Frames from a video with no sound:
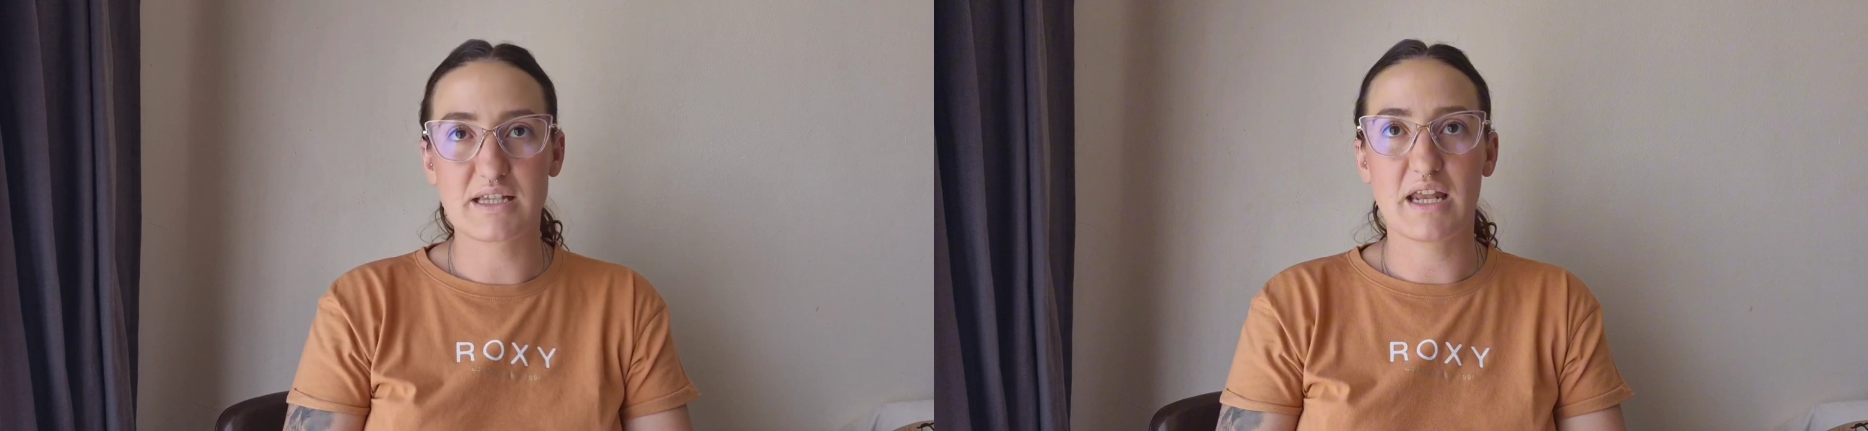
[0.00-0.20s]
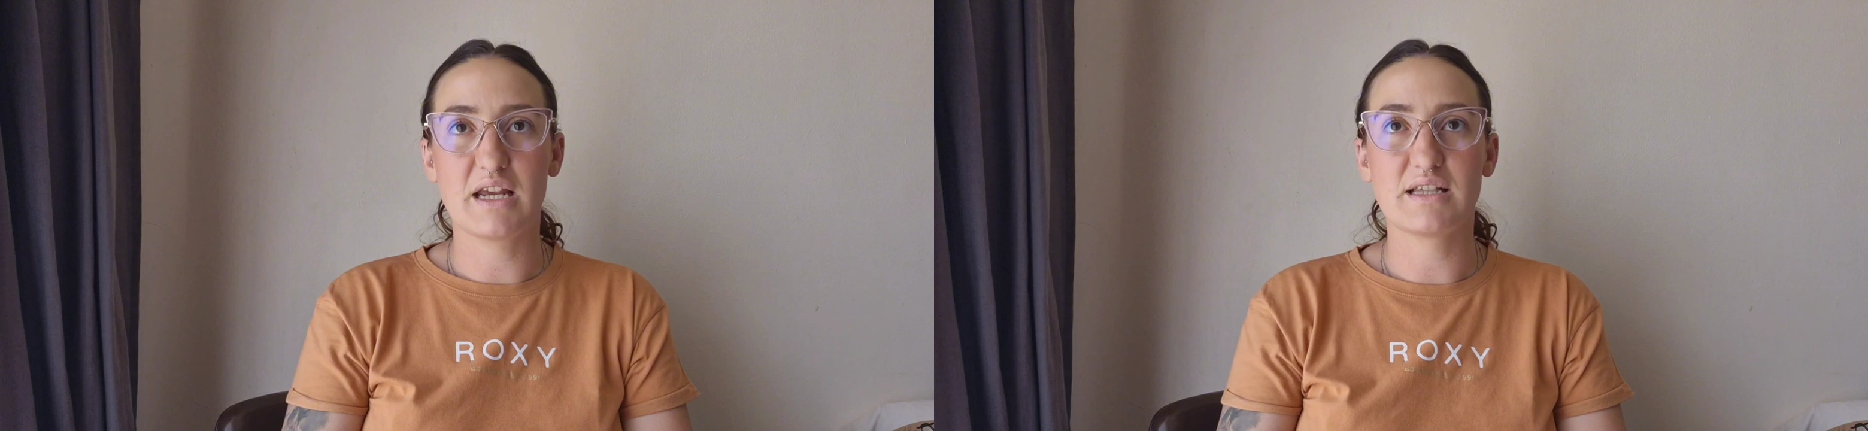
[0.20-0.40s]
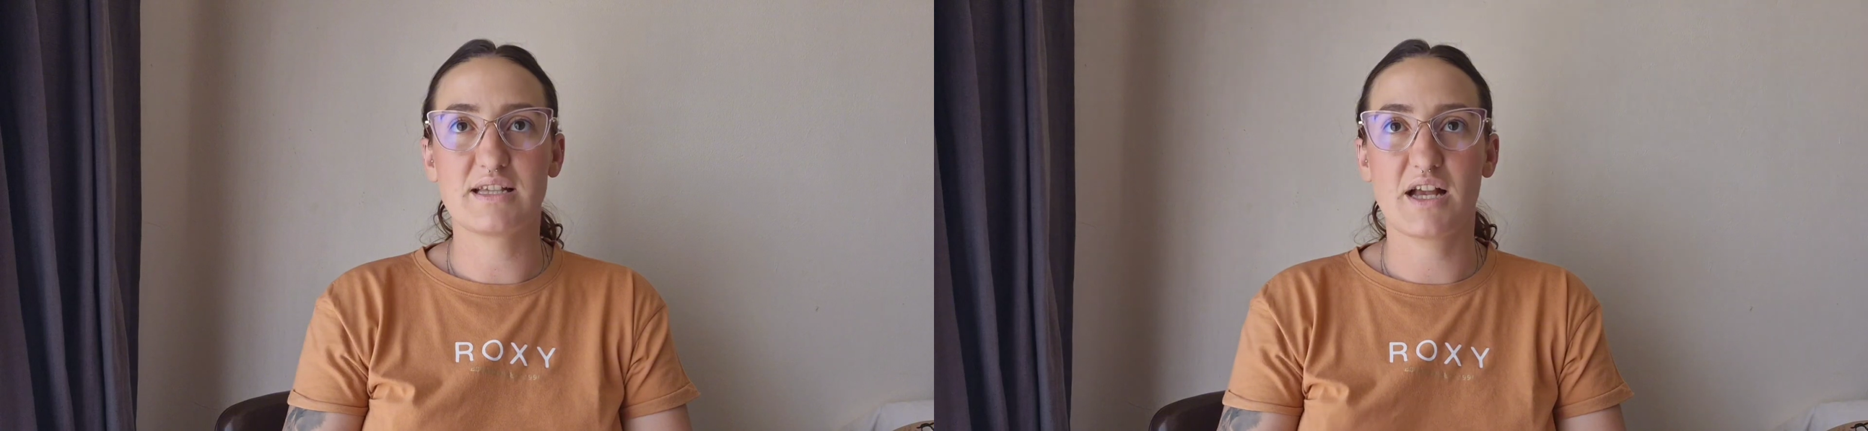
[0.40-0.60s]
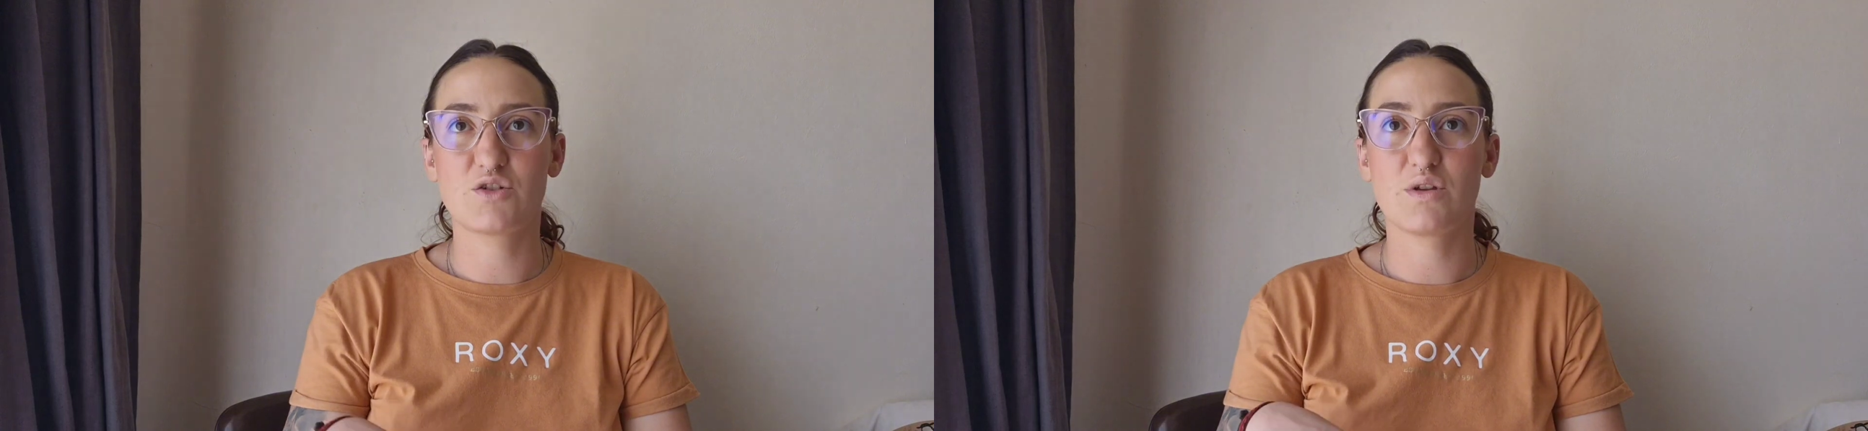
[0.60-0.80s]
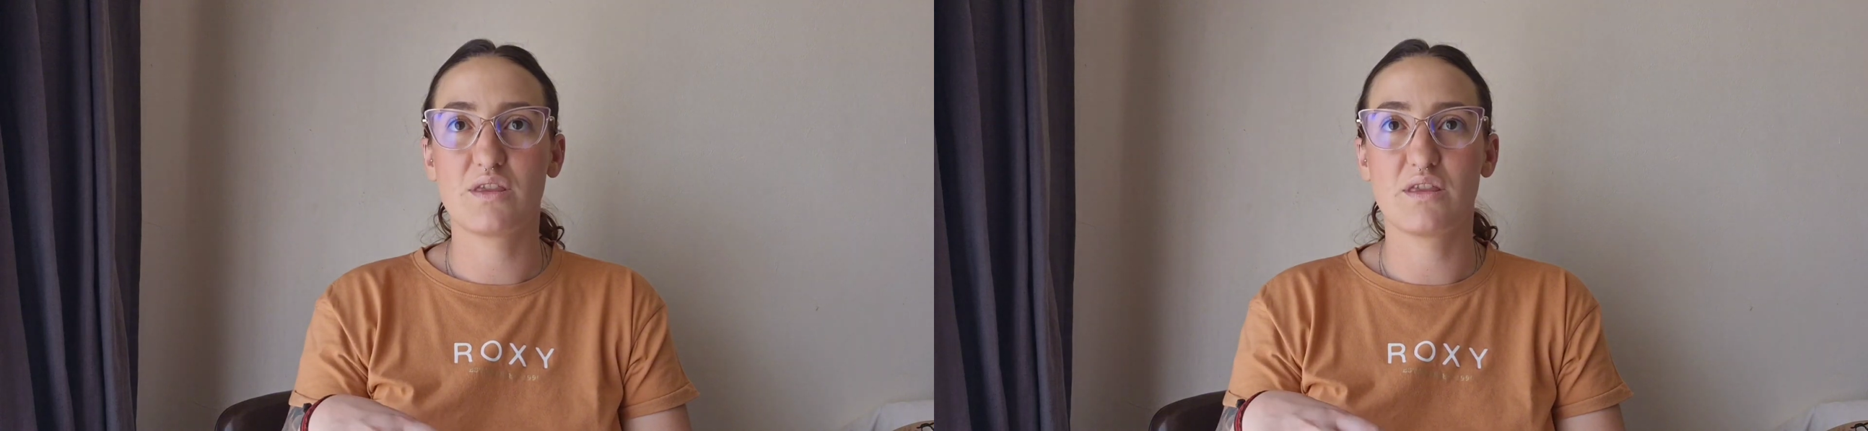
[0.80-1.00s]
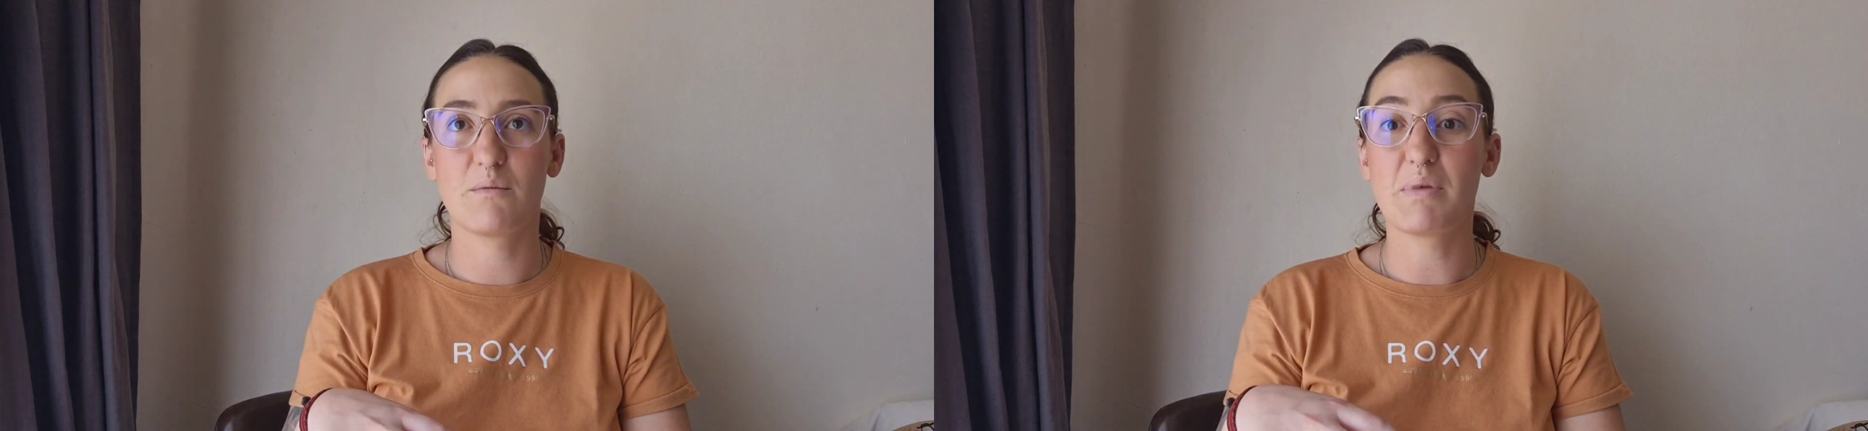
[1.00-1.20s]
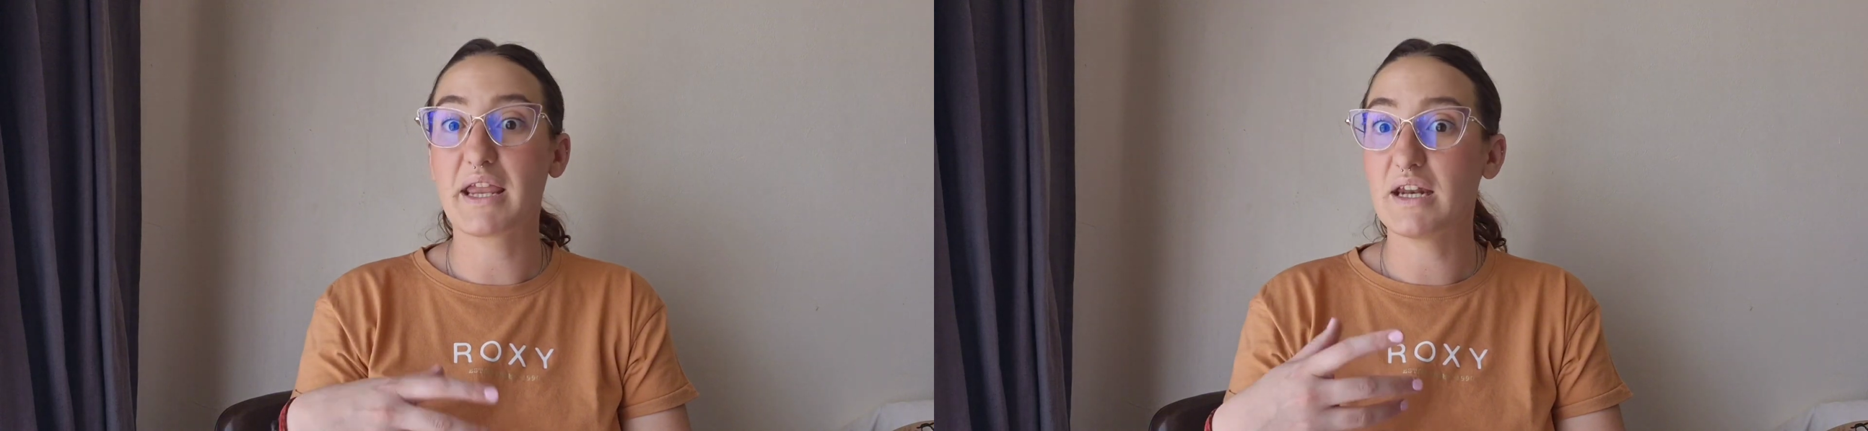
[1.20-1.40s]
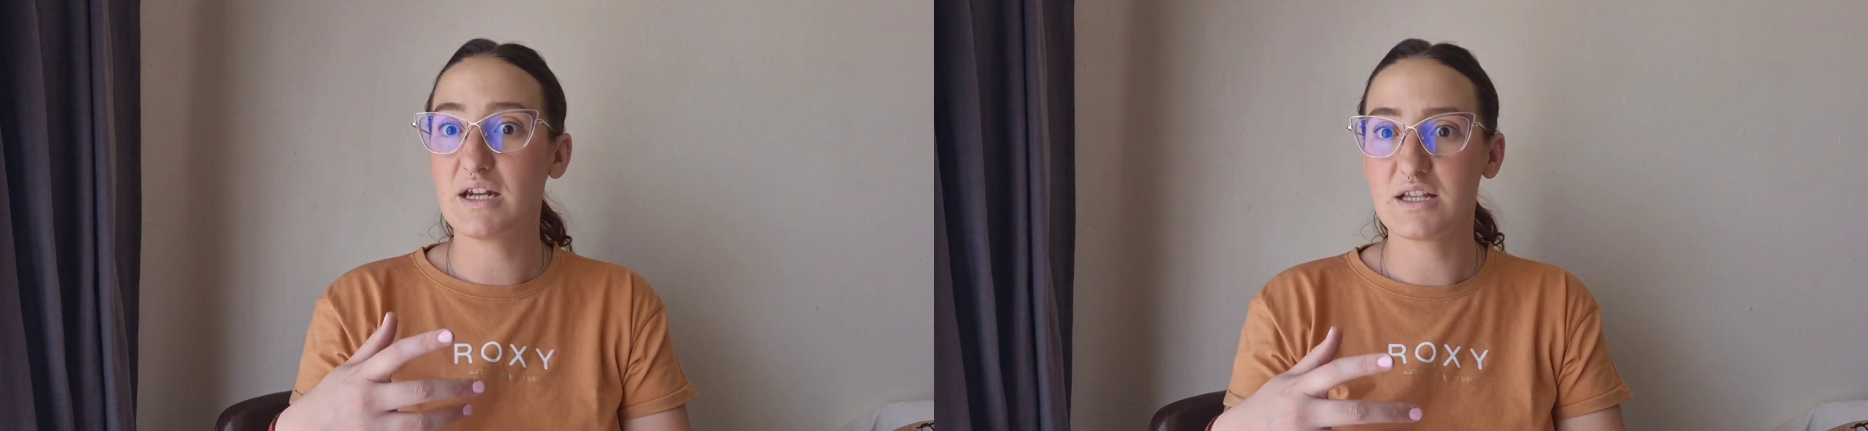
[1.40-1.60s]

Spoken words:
getting in touch with beginner